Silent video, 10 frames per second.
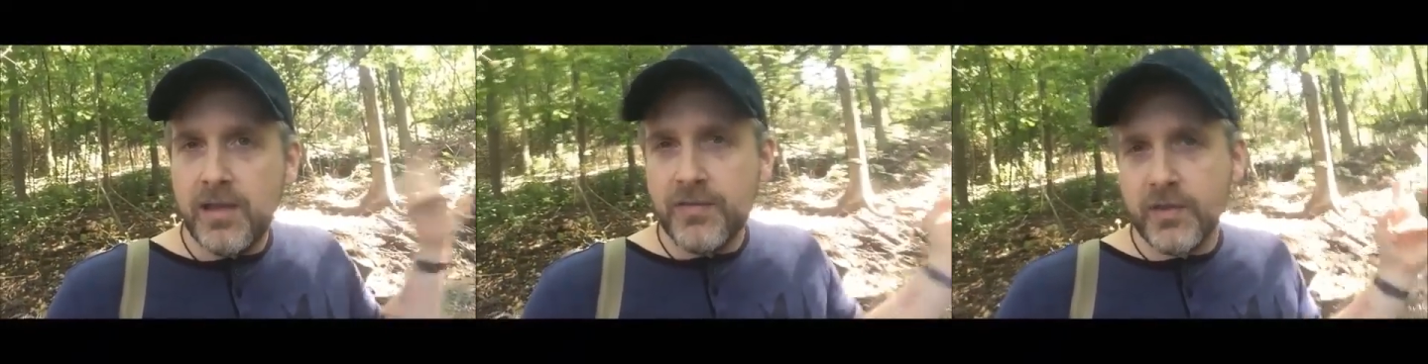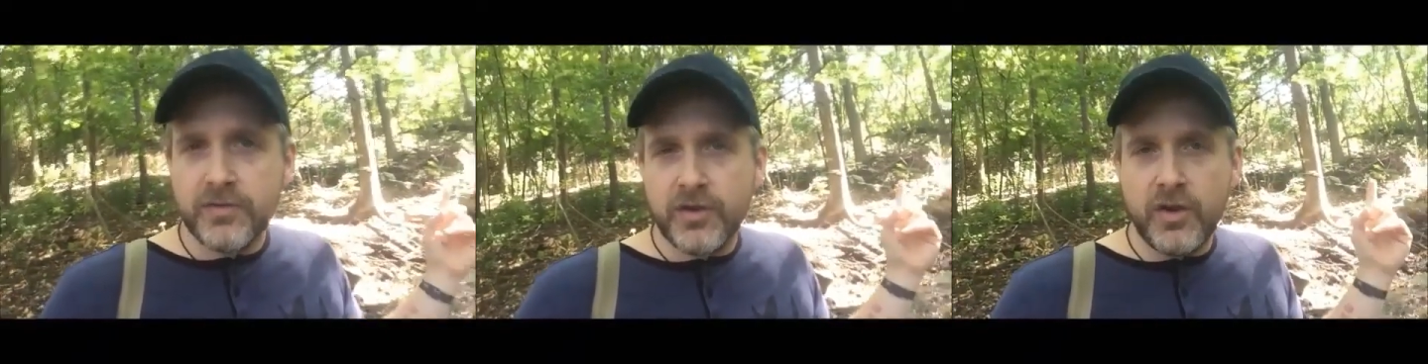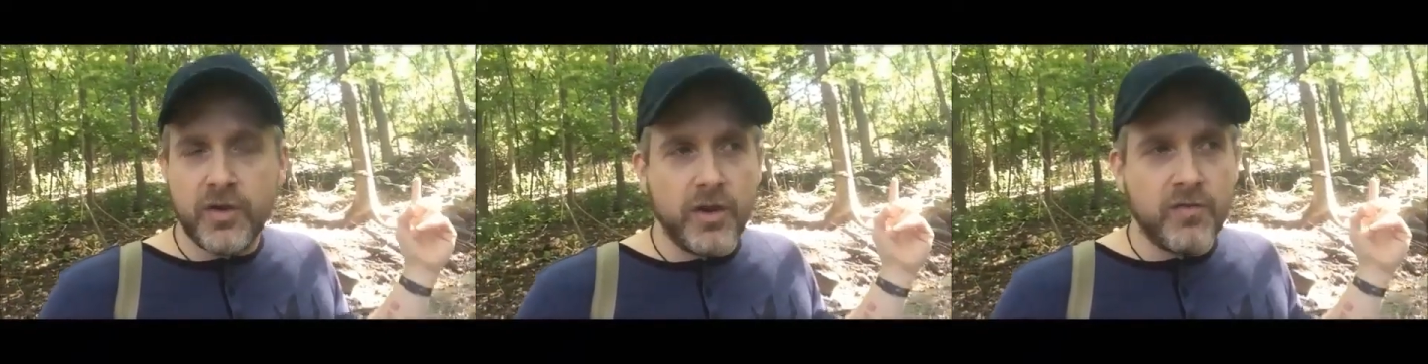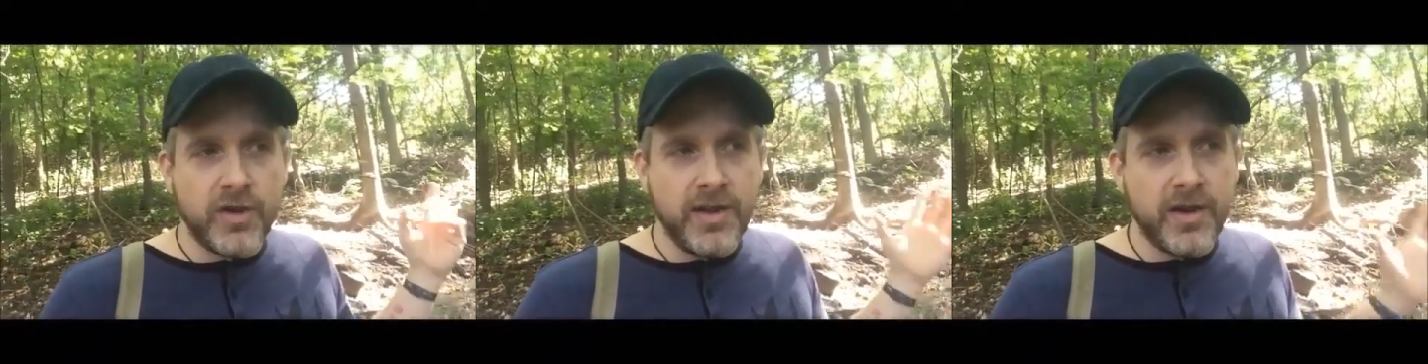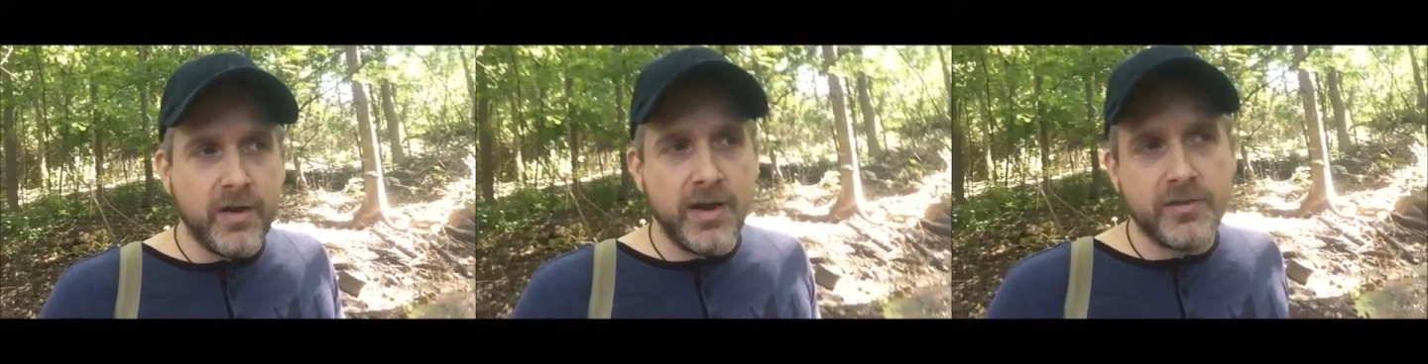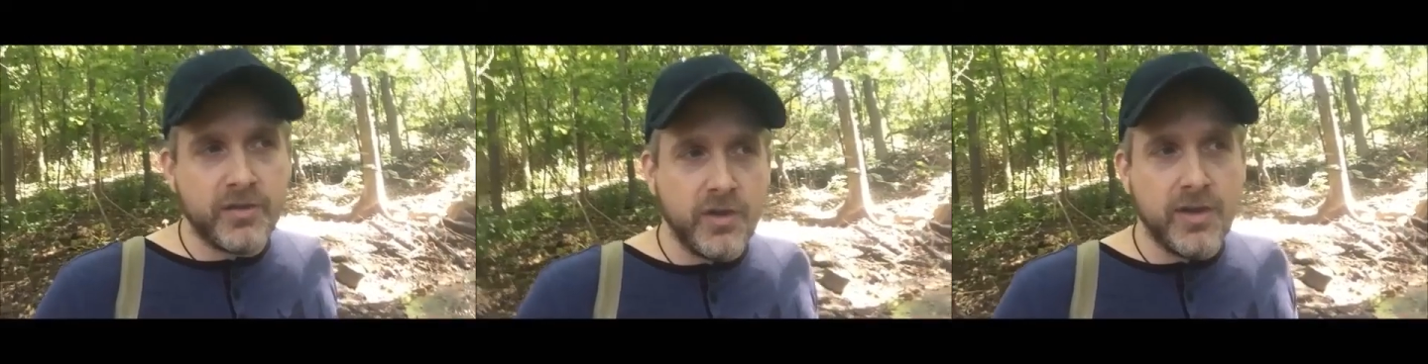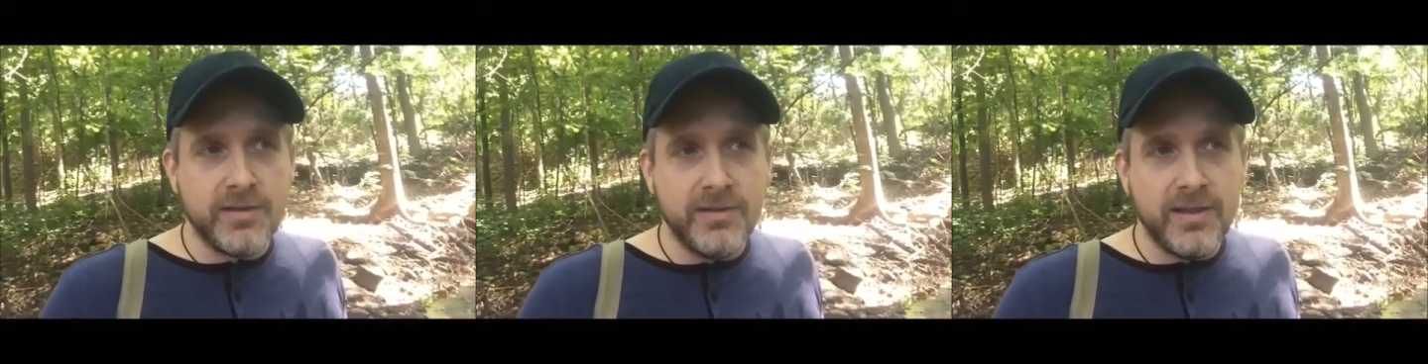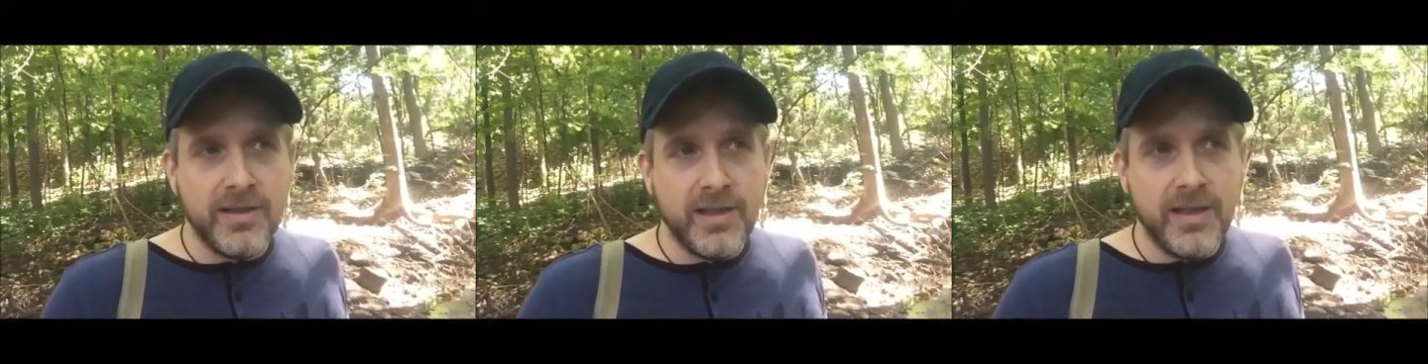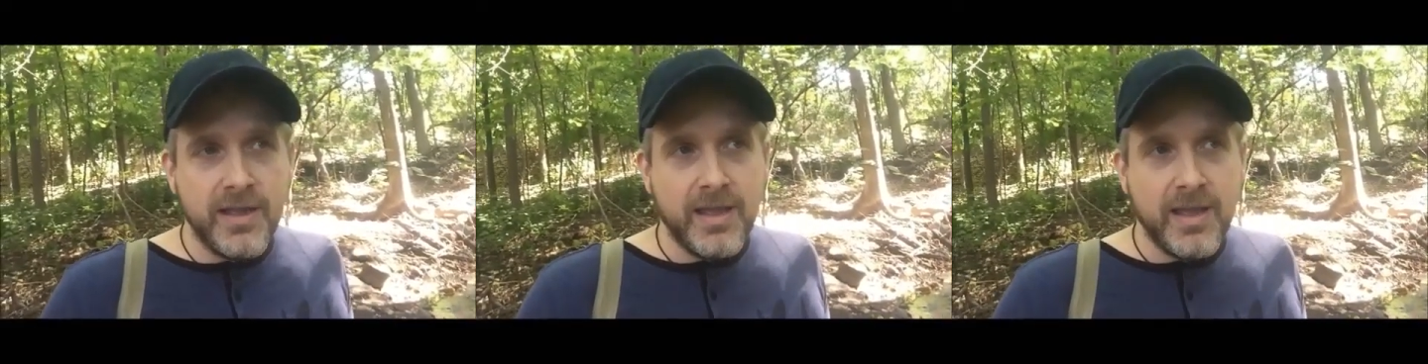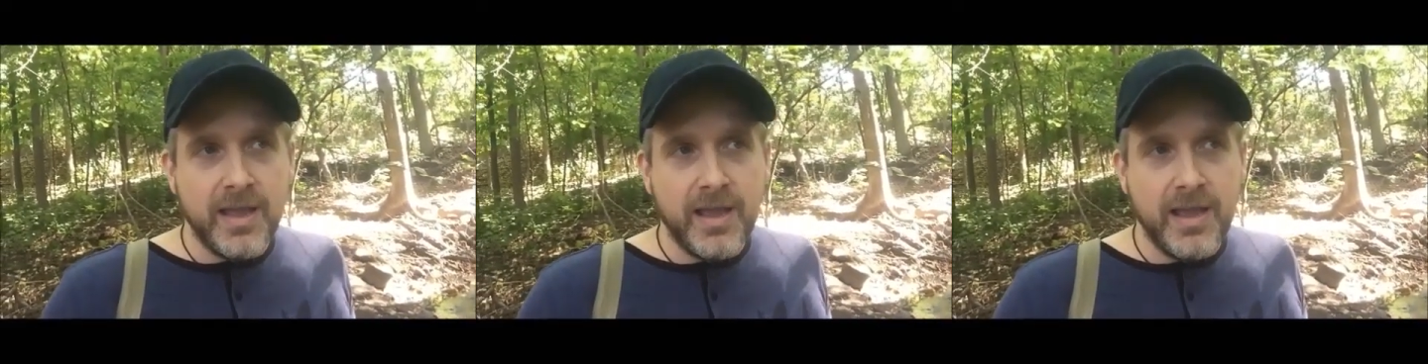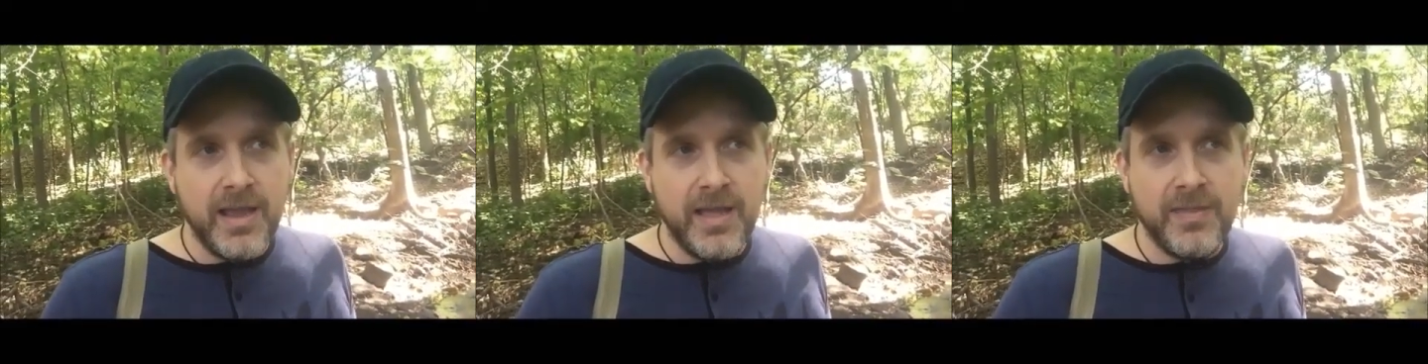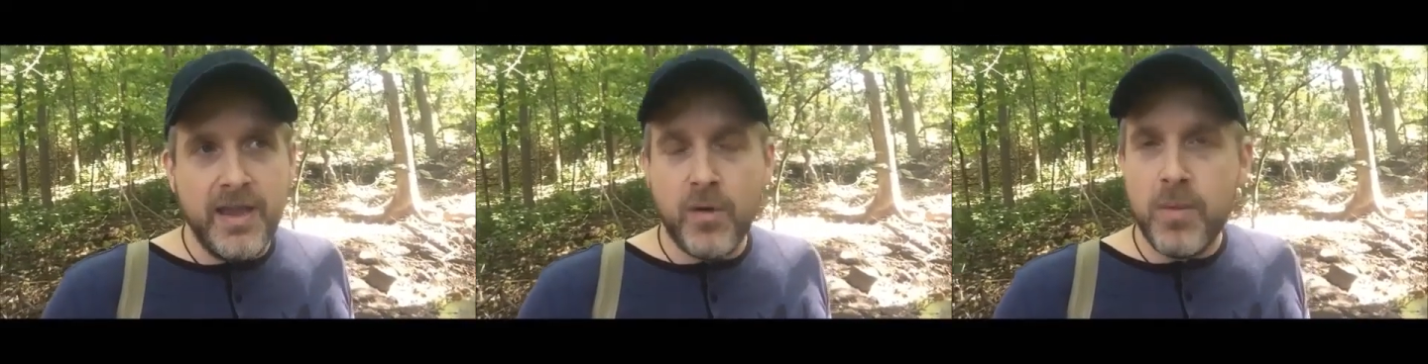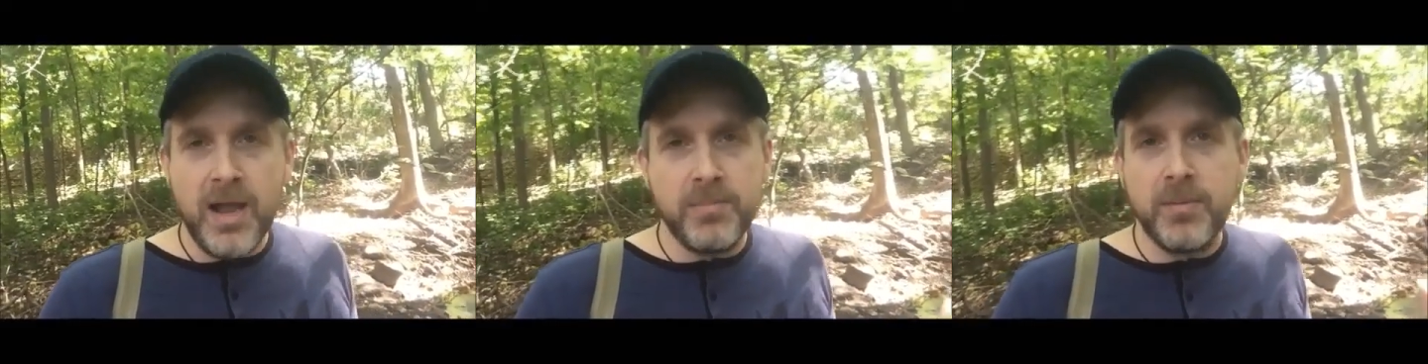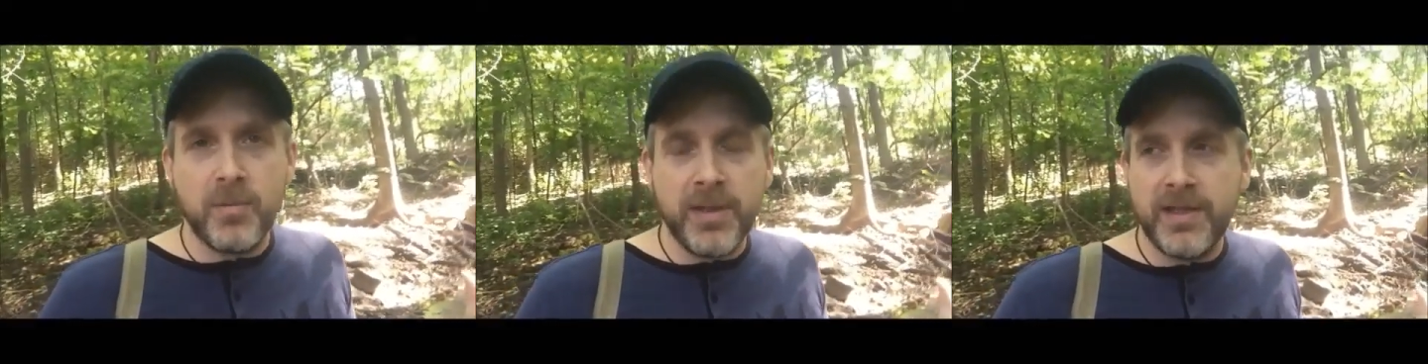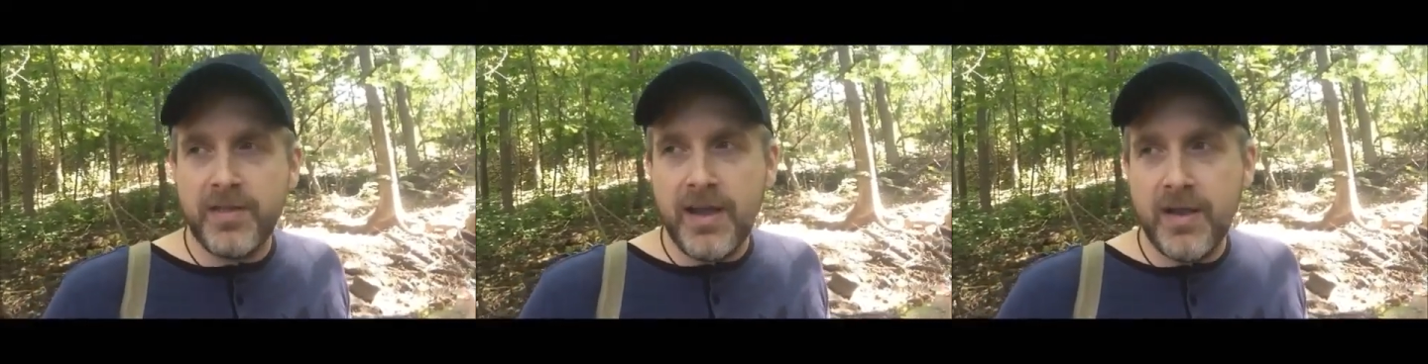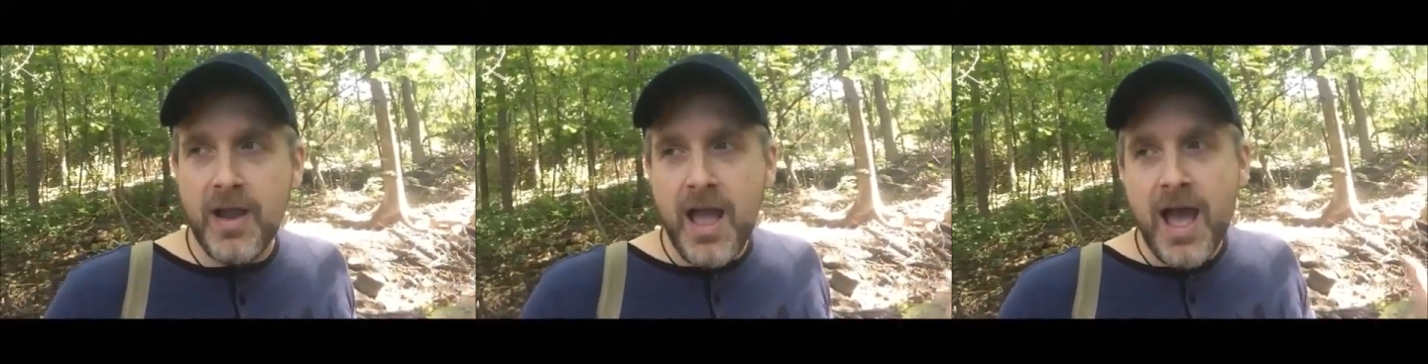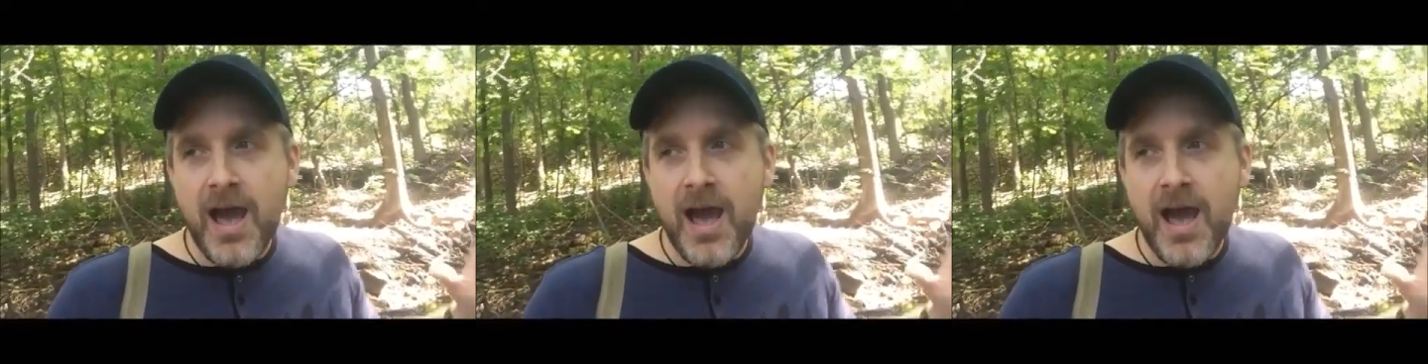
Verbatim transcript: if there's security over here, it's good and they don't mind people being there.